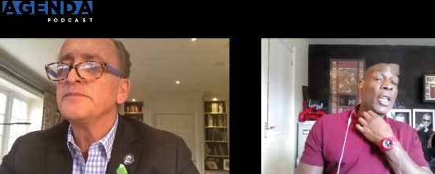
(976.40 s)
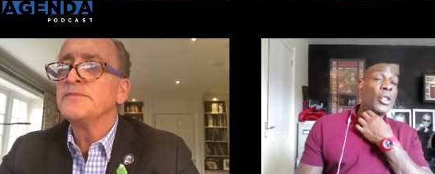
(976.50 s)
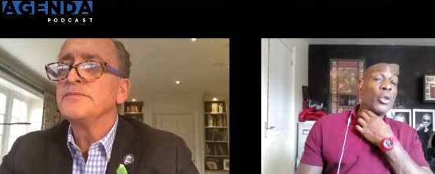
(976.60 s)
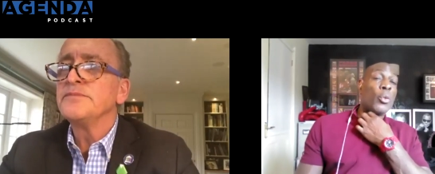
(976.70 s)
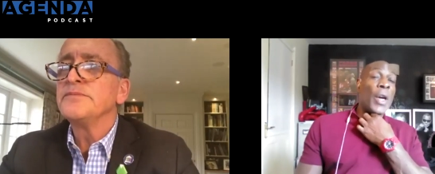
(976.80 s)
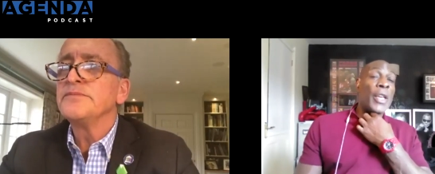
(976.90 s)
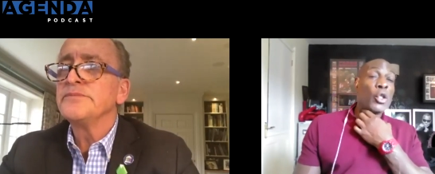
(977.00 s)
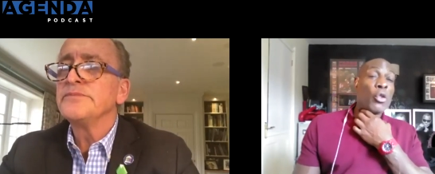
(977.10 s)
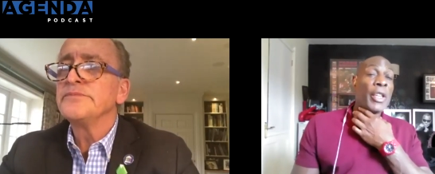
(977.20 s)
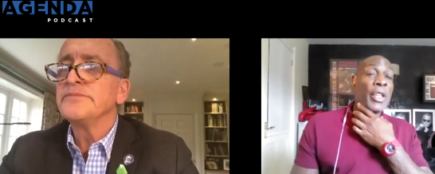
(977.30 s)
Speaker 1: I do weight
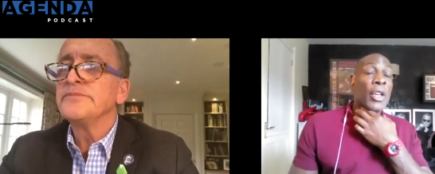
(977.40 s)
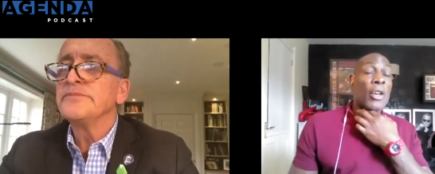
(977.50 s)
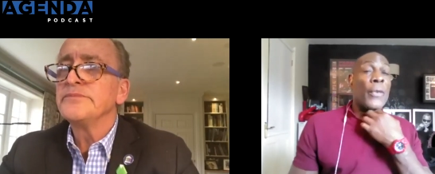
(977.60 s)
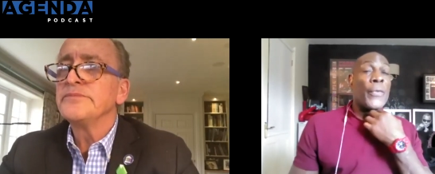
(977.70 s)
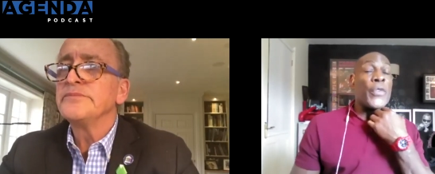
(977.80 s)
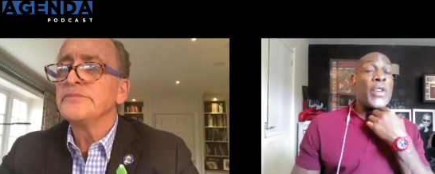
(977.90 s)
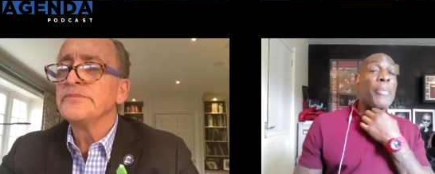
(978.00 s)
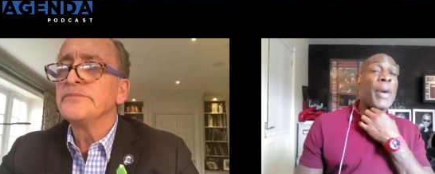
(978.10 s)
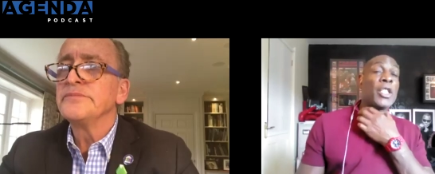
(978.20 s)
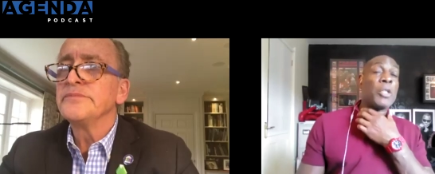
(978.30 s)
training. I've got three
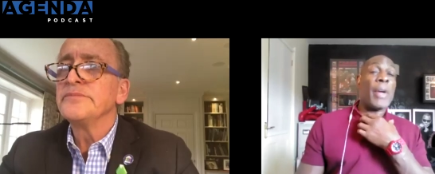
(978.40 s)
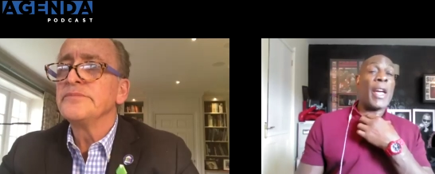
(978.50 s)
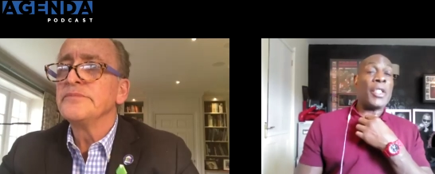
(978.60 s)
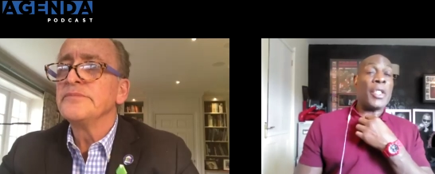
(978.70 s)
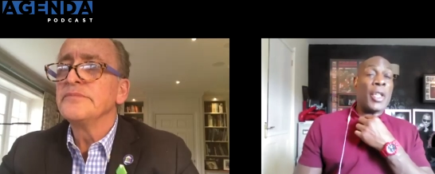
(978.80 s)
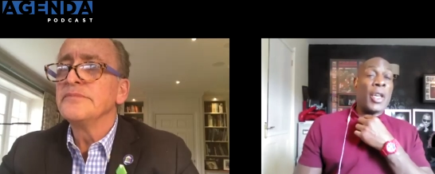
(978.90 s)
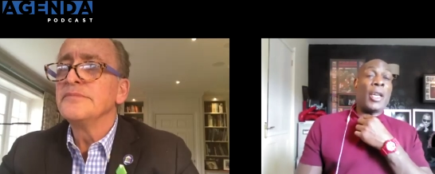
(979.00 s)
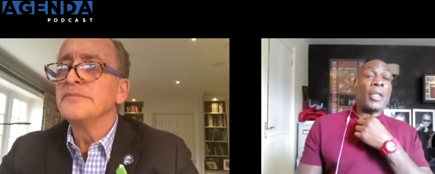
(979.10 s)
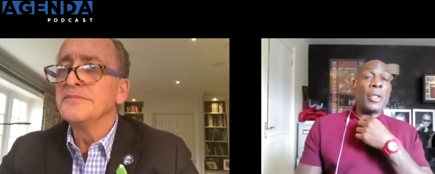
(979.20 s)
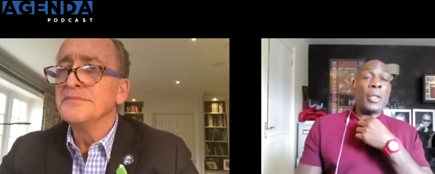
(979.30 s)
punch bags in the
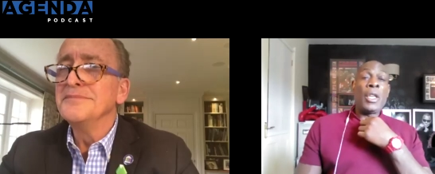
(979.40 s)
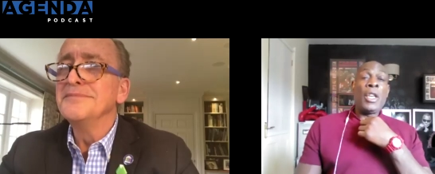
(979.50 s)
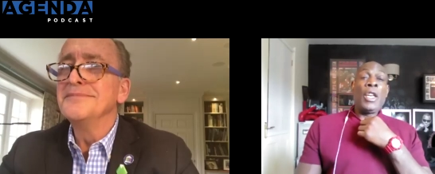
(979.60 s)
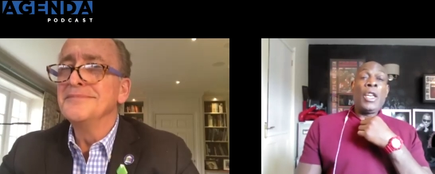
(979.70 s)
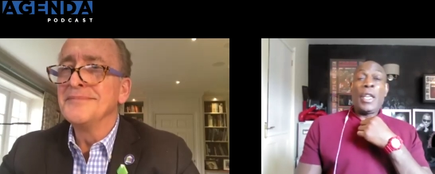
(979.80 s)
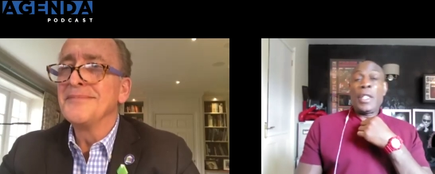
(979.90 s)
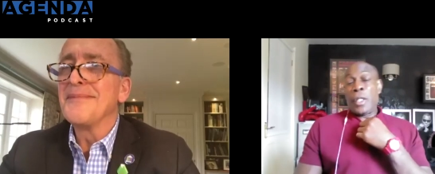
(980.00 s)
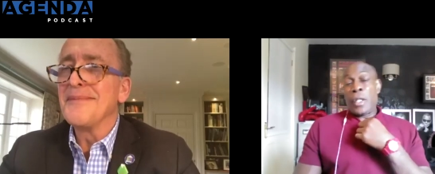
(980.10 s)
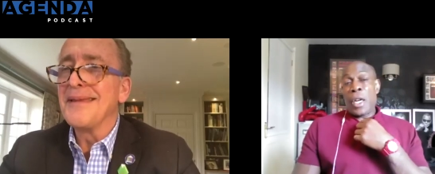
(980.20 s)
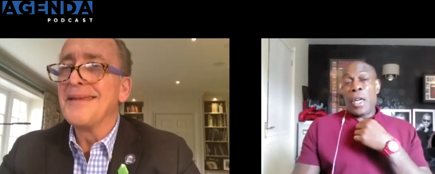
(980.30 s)
garden,
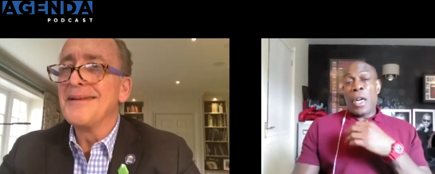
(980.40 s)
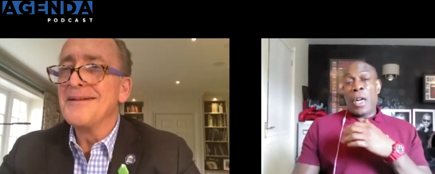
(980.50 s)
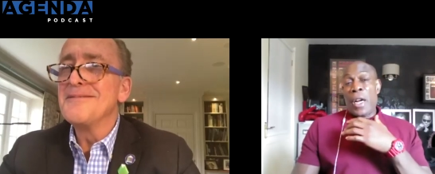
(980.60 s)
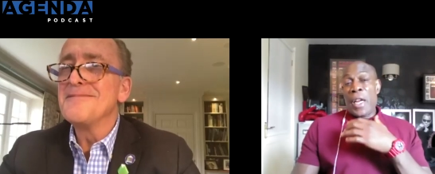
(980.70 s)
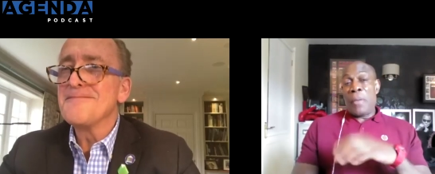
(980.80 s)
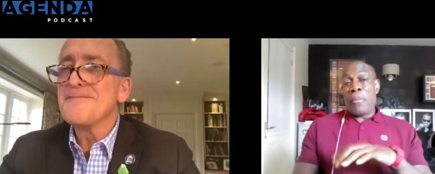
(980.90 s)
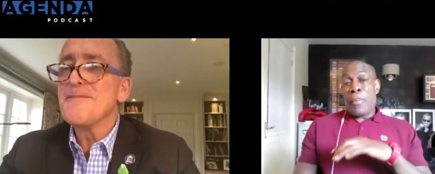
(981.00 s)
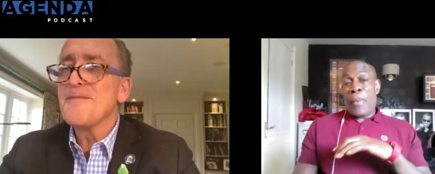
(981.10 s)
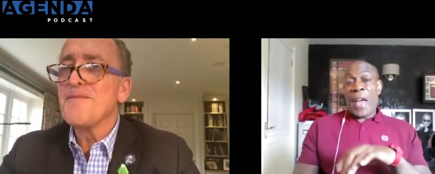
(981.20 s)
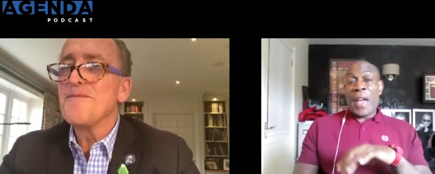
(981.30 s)
and I, I hit my
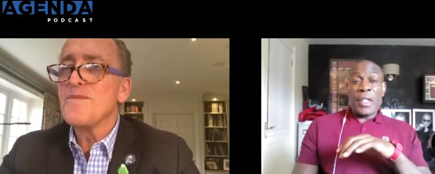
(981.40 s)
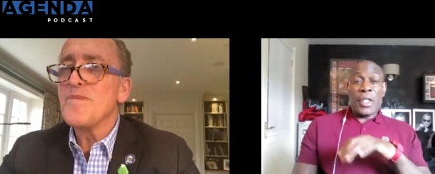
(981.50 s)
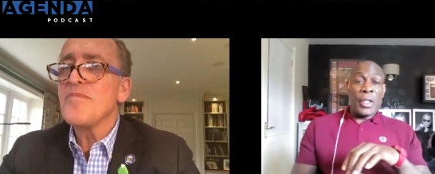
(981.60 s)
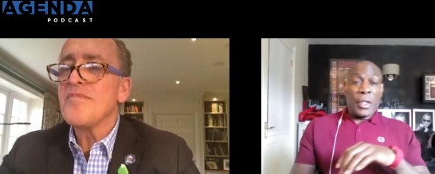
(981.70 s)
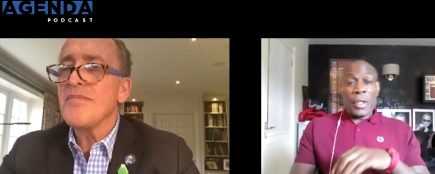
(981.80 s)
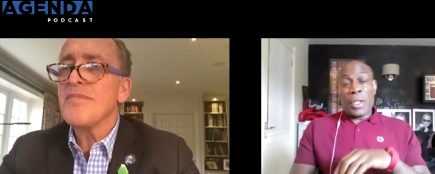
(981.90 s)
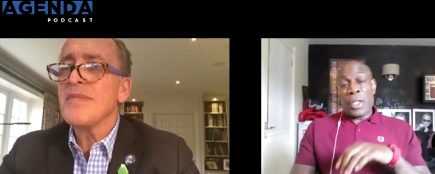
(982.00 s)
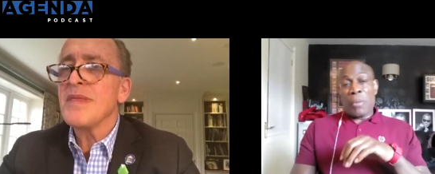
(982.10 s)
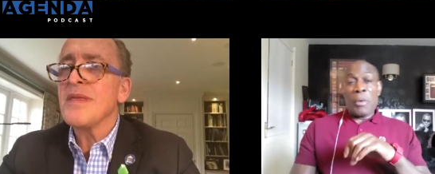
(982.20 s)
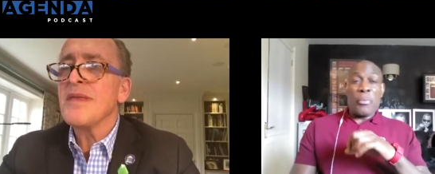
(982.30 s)
bags, and
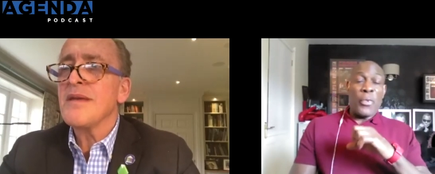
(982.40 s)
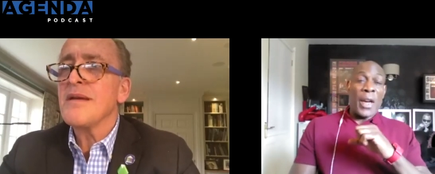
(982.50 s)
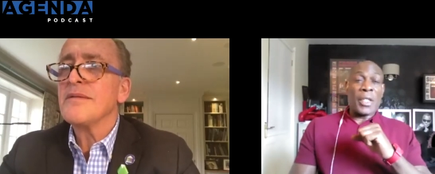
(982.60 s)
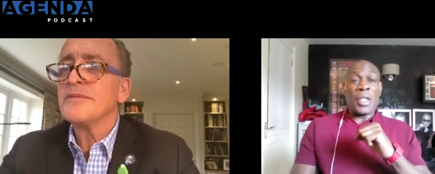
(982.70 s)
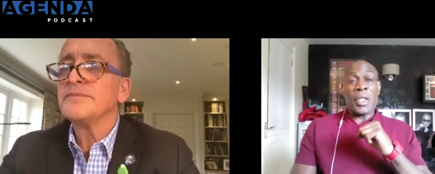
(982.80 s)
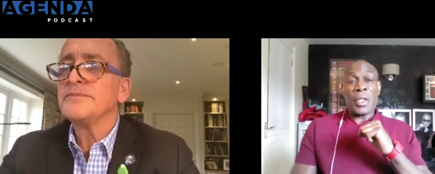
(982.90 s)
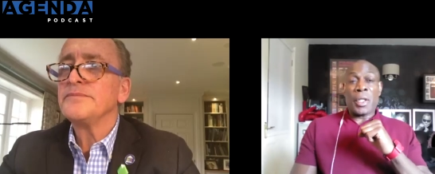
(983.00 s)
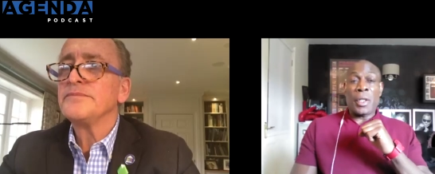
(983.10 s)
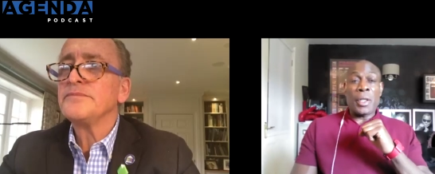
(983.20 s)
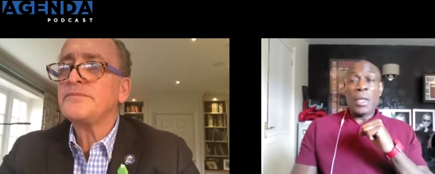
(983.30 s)
you know, I'm in practice,
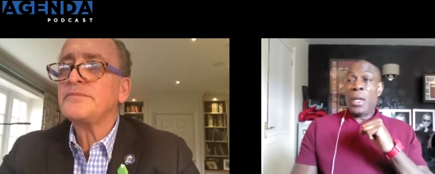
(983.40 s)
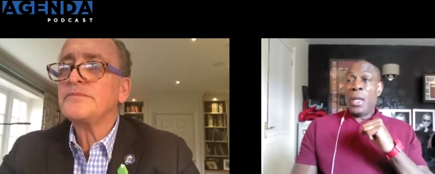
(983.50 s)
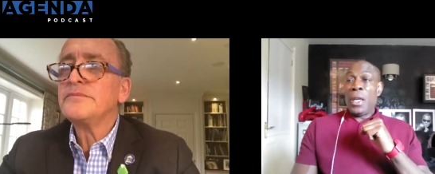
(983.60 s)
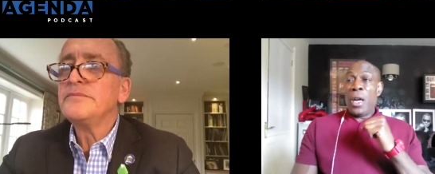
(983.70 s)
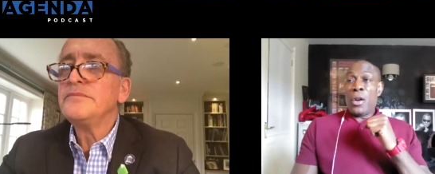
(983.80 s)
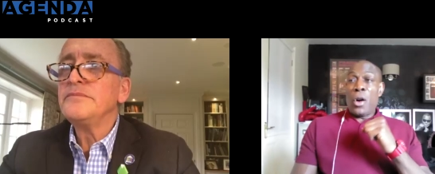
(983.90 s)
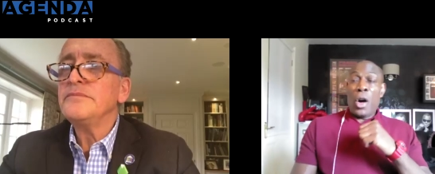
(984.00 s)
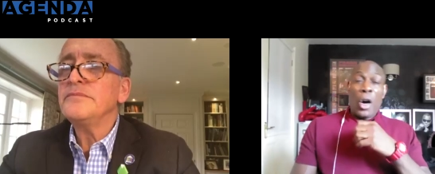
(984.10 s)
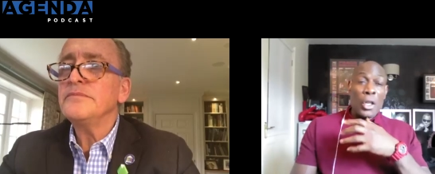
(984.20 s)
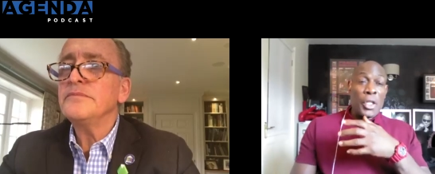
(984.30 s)
and I've got
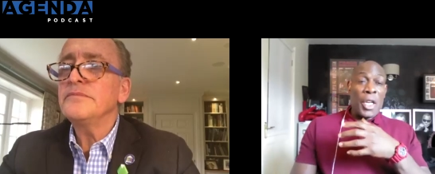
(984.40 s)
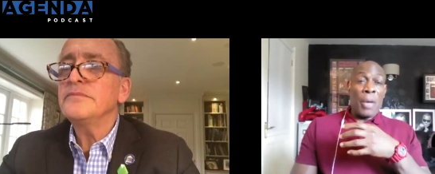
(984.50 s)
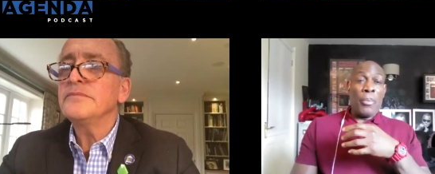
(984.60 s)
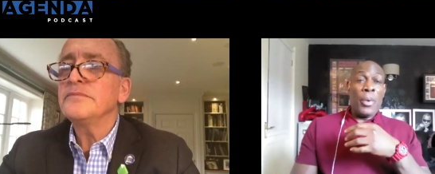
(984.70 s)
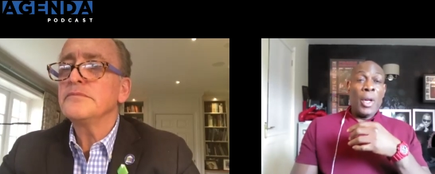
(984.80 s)
a hot tub.